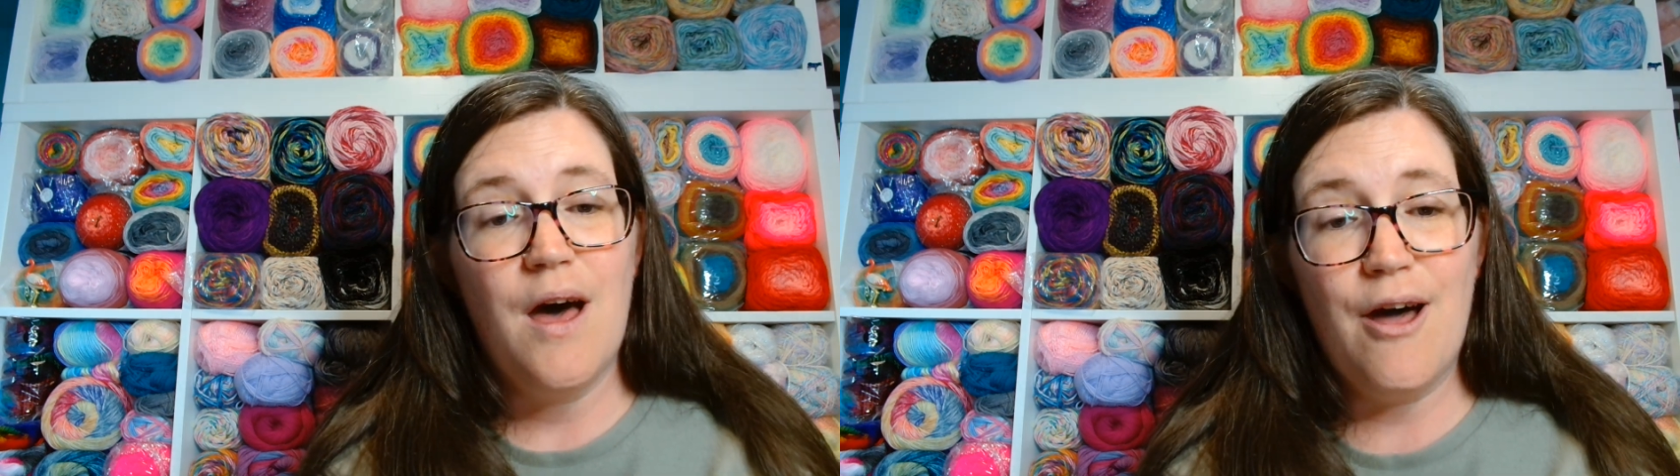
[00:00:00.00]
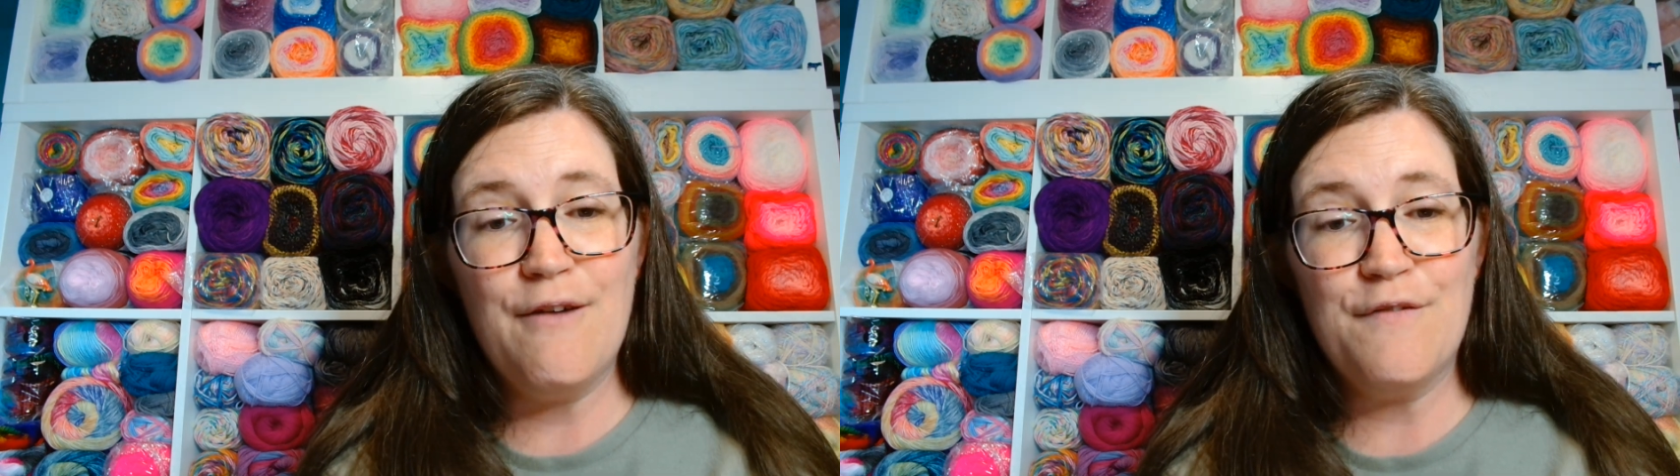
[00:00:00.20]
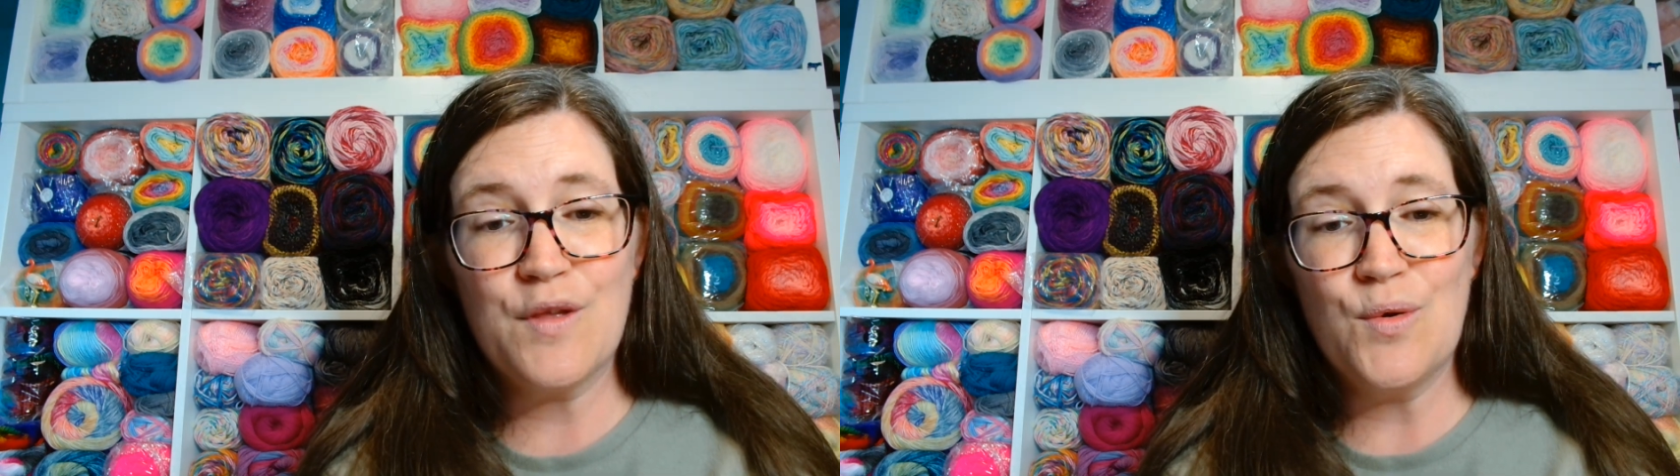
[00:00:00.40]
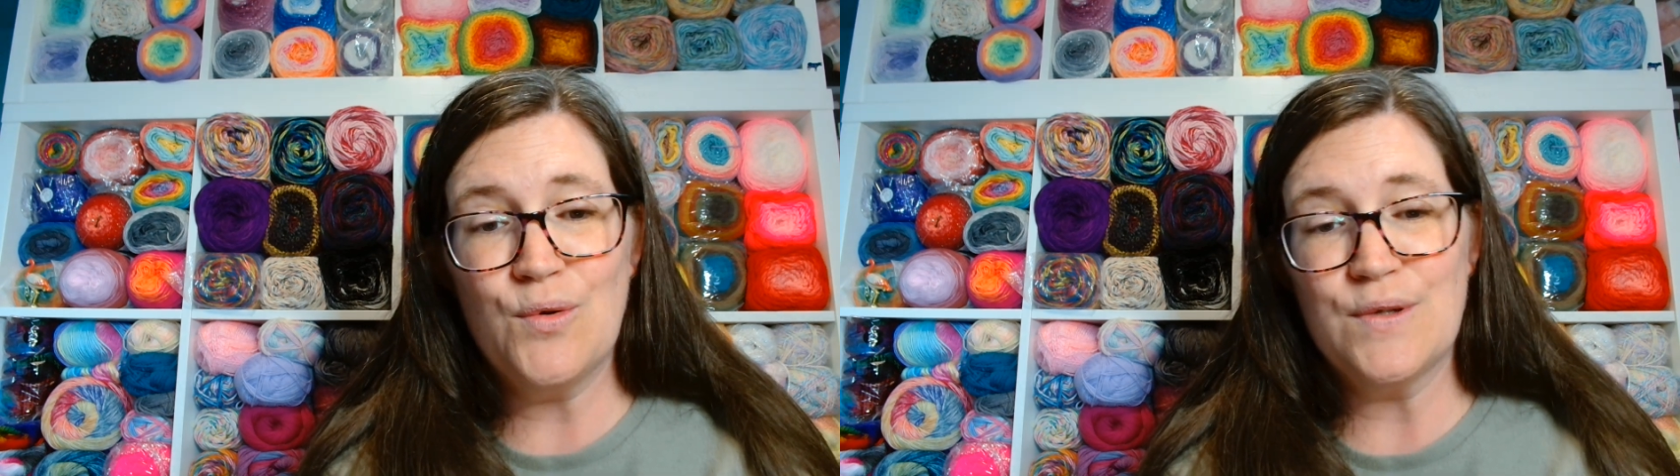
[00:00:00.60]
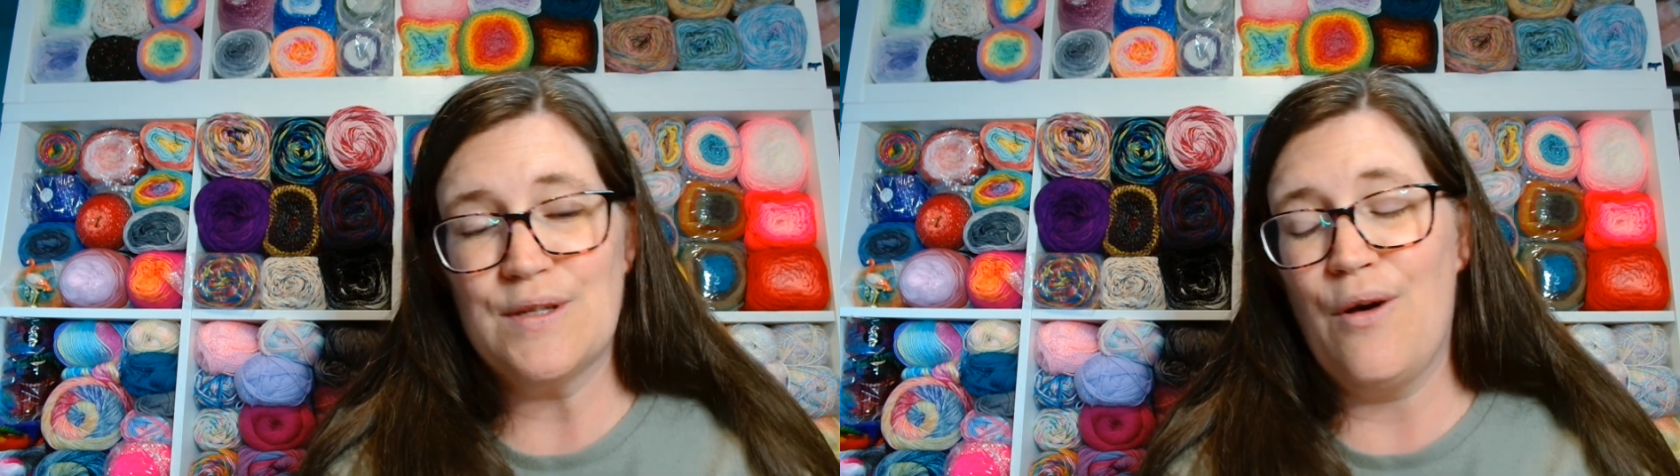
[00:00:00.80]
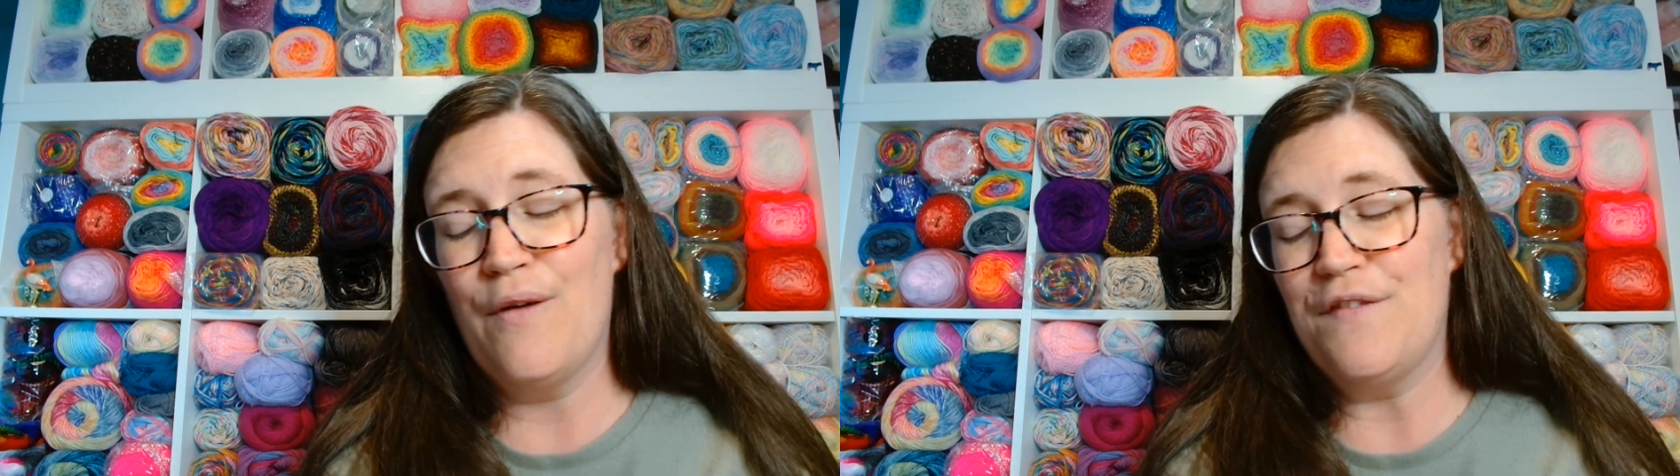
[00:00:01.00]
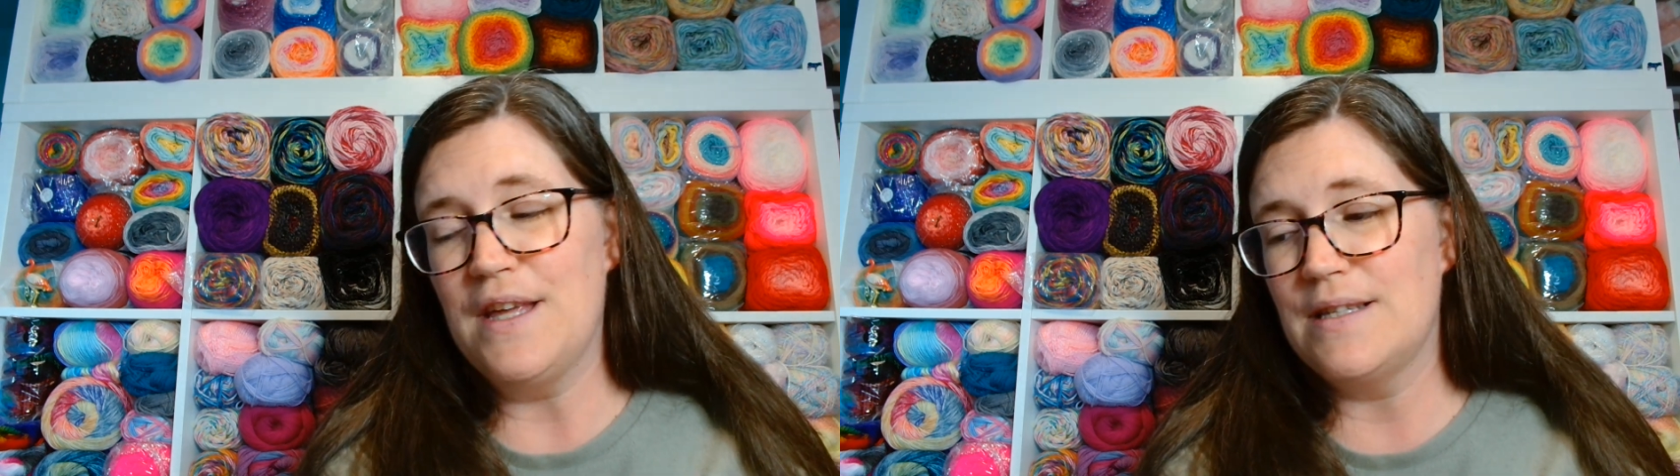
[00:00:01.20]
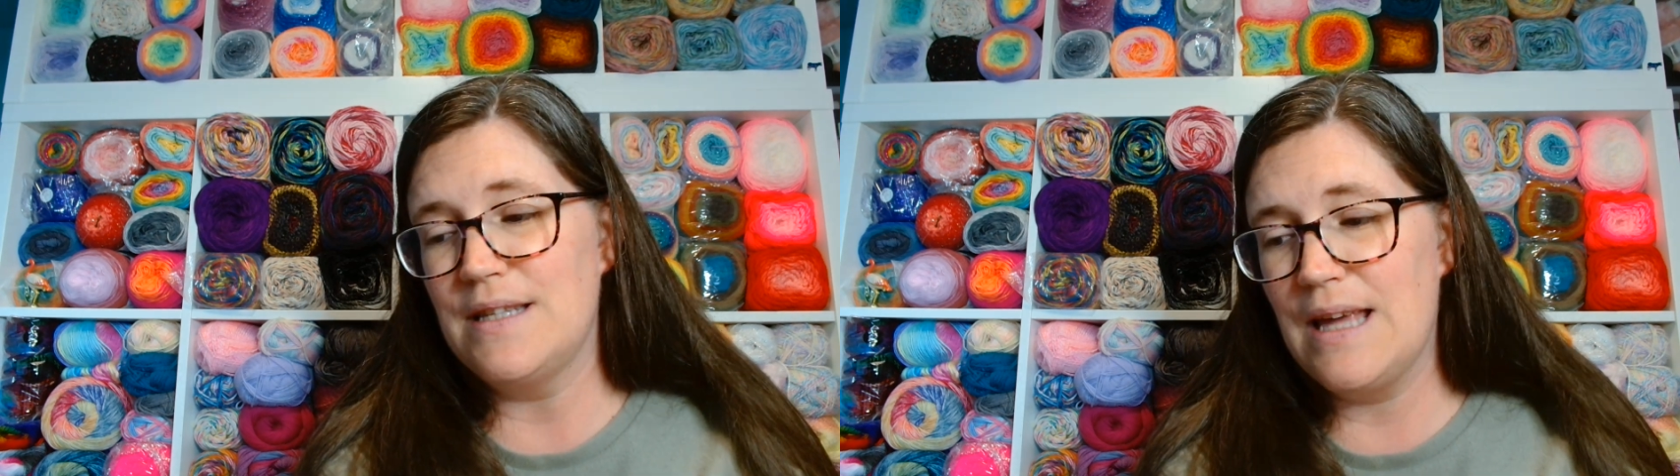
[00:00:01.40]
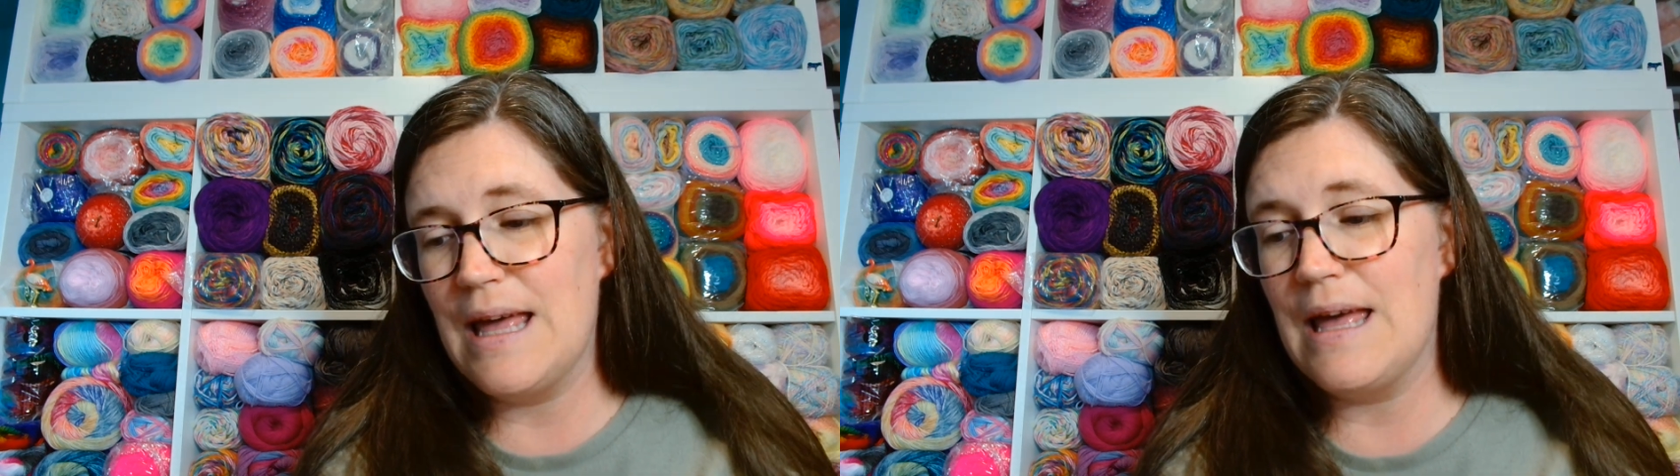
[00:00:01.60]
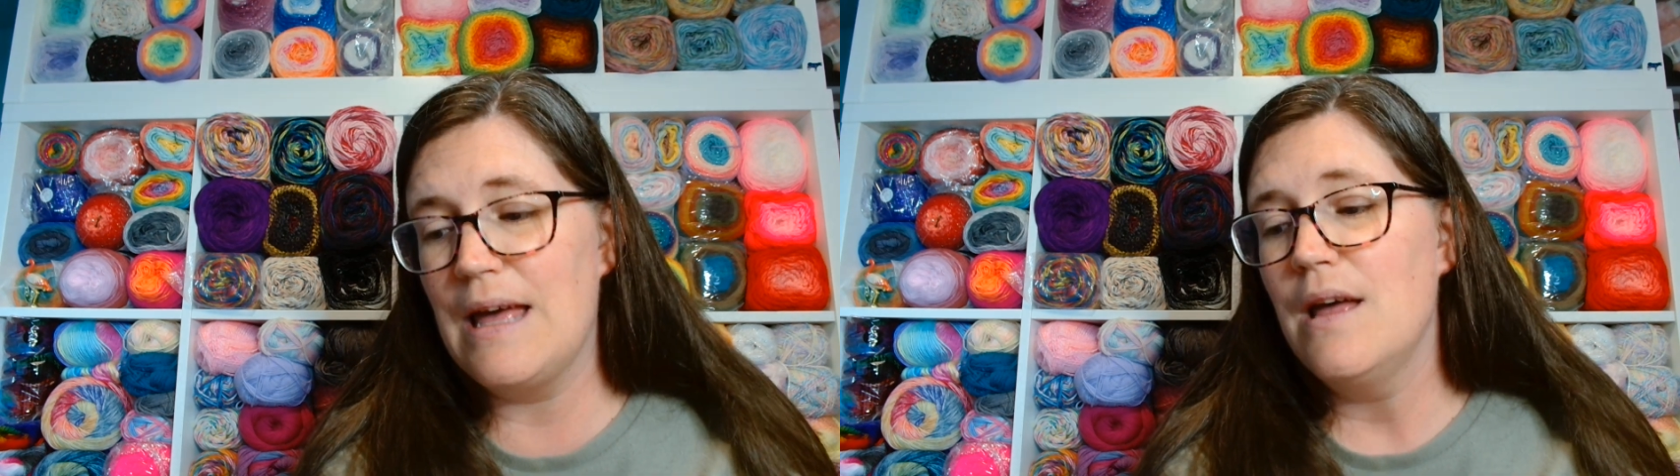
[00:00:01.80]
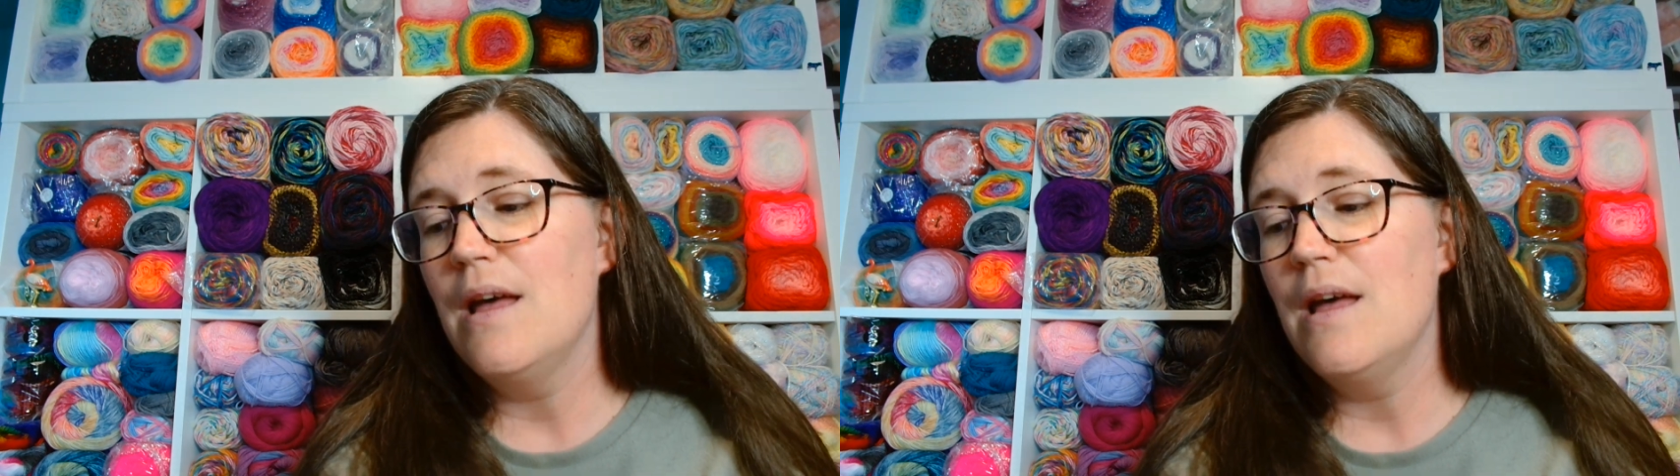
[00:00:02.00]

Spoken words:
over the course of this year.